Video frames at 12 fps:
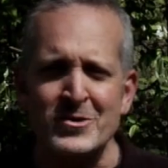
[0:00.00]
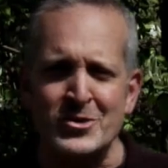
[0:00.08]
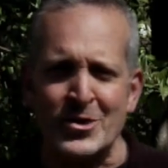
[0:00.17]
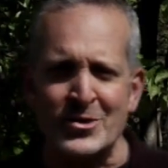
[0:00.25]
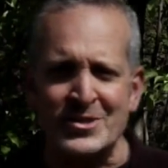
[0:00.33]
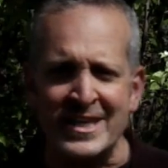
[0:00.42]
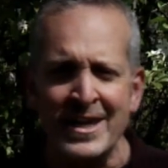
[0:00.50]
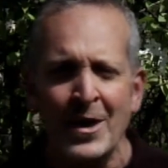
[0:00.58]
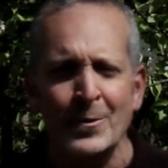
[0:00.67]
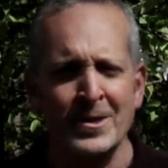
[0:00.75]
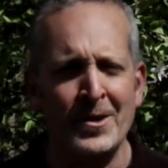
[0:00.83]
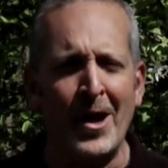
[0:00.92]
Jersey.
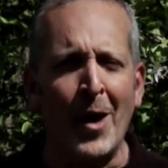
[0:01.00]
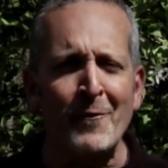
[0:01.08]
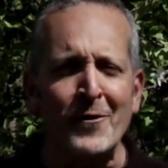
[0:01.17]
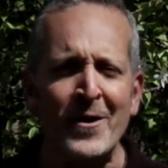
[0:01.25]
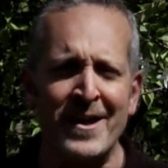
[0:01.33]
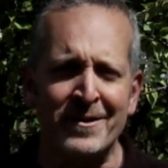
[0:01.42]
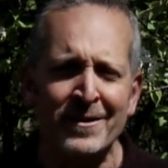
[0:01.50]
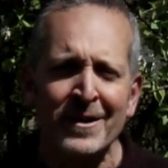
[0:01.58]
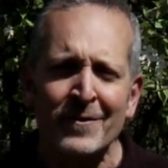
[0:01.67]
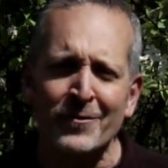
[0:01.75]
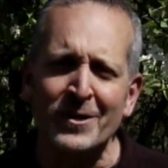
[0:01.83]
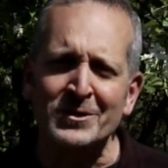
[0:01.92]
Another helpful hint
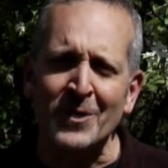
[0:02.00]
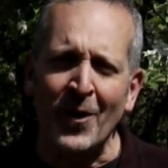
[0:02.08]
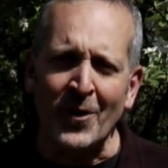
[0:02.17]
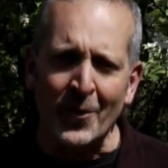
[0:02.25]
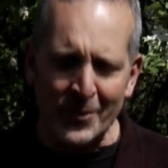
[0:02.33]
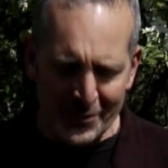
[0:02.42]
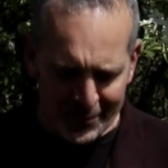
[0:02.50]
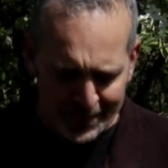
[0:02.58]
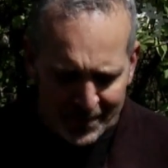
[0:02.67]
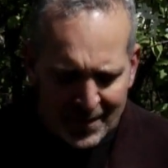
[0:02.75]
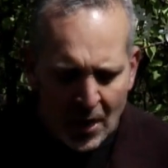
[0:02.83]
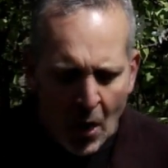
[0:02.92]
for us dog owners.
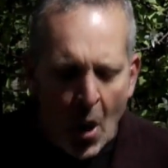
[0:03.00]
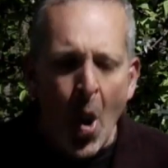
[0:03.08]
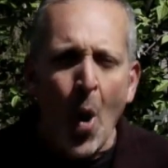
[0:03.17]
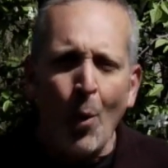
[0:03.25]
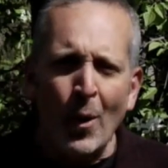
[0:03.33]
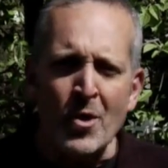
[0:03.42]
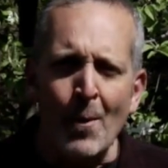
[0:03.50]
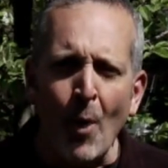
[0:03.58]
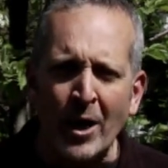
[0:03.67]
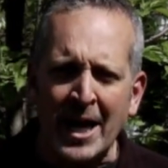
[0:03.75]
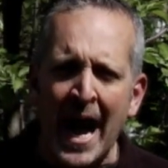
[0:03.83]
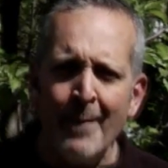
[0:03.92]
One of the more
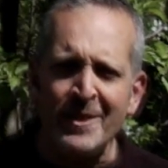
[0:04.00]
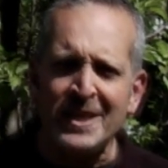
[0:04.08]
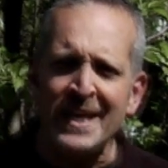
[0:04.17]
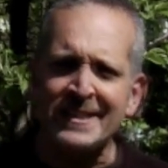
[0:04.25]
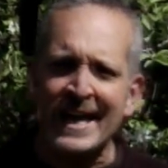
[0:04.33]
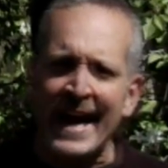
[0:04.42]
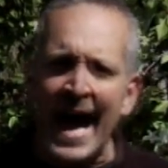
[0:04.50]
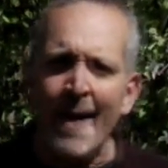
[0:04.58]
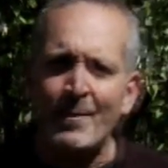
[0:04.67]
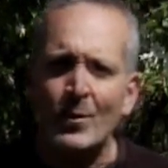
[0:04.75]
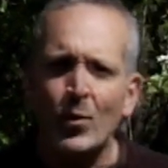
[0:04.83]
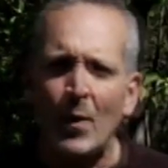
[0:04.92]
common things that
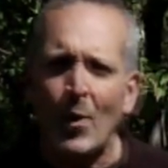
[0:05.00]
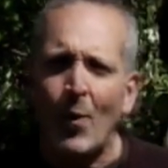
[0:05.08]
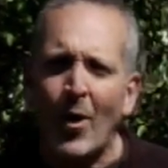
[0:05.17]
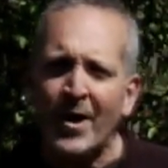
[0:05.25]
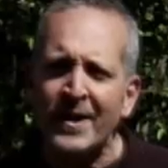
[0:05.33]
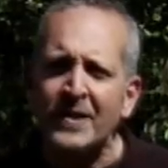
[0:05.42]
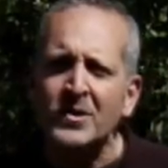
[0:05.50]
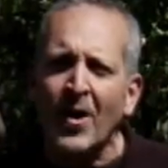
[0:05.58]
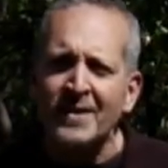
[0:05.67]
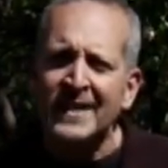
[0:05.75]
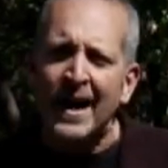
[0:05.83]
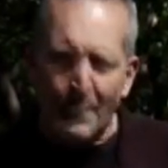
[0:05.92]
happen when we're walking our
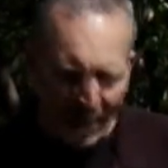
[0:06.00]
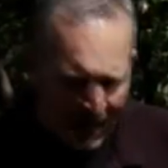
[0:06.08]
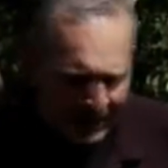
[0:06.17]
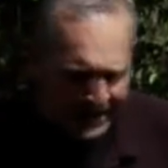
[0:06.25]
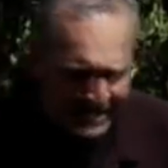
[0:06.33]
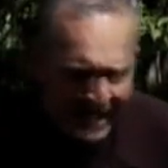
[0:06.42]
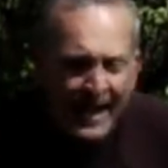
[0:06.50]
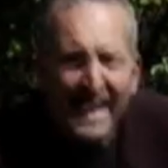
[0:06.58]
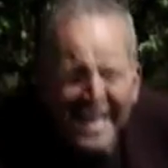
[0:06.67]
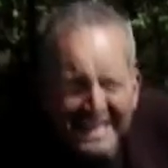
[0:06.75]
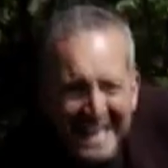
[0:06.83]
dogs out in Publix is